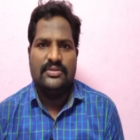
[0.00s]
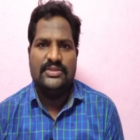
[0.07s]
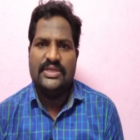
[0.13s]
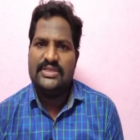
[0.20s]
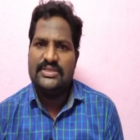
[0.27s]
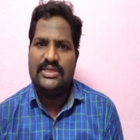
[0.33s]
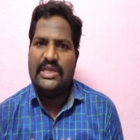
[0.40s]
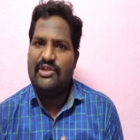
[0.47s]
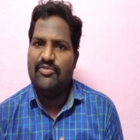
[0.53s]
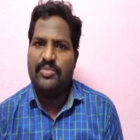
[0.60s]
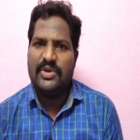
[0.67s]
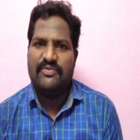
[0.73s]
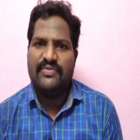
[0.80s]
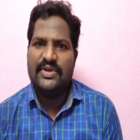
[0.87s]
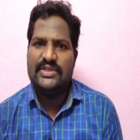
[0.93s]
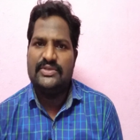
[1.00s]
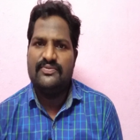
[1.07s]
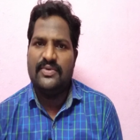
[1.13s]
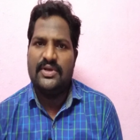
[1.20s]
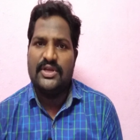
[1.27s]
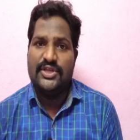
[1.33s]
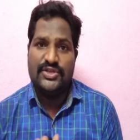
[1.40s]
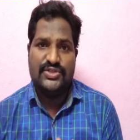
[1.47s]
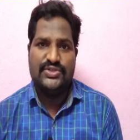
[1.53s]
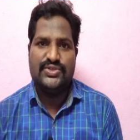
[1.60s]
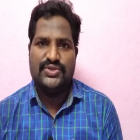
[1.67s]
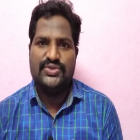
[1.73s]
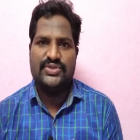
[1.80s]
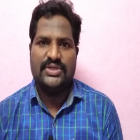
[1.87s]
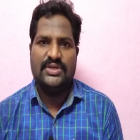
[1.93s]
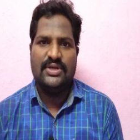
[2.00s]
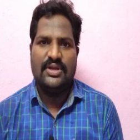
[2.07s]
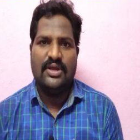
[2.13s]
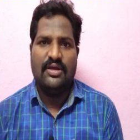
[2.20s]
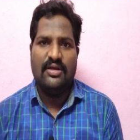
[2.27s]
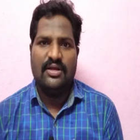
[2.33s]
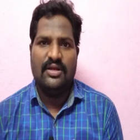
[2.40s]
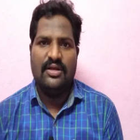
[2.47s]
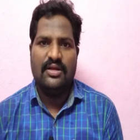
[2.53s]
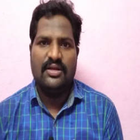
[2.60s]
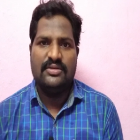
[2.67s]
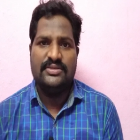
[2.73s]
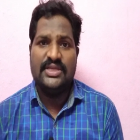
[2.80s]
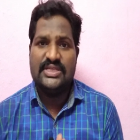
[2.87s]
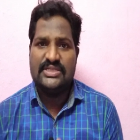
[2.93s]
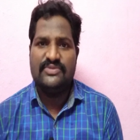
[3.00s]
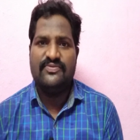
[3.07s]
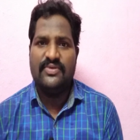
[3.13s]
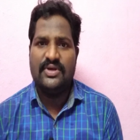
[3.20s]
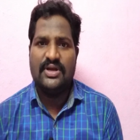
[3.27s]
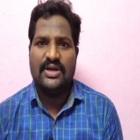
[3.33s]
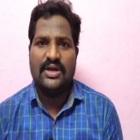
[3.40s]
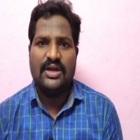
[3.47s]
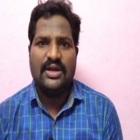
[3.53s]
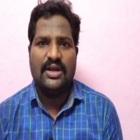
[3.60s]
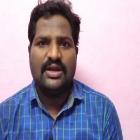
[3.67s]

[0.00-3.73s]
Just give preference for institution, just for